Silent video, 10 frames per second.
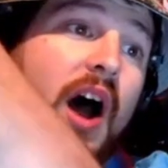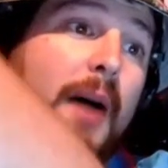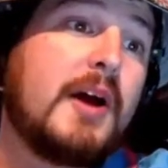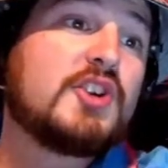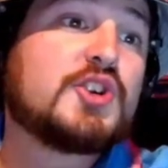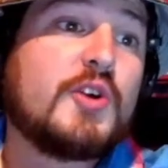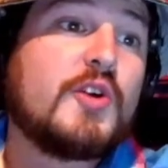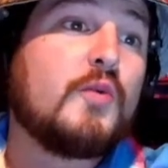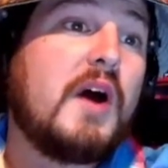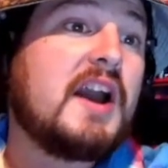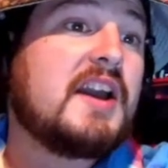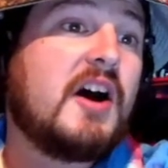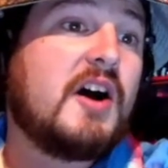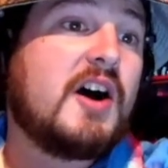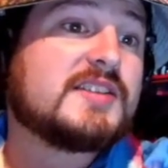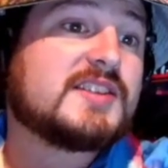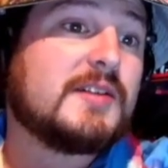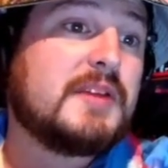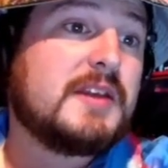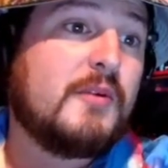I'm not sure why uh,
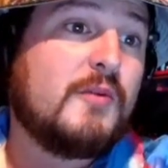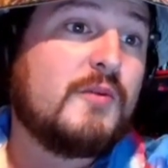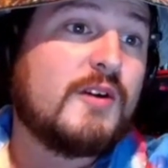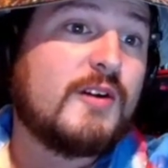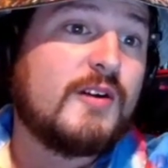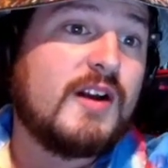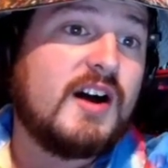some people were...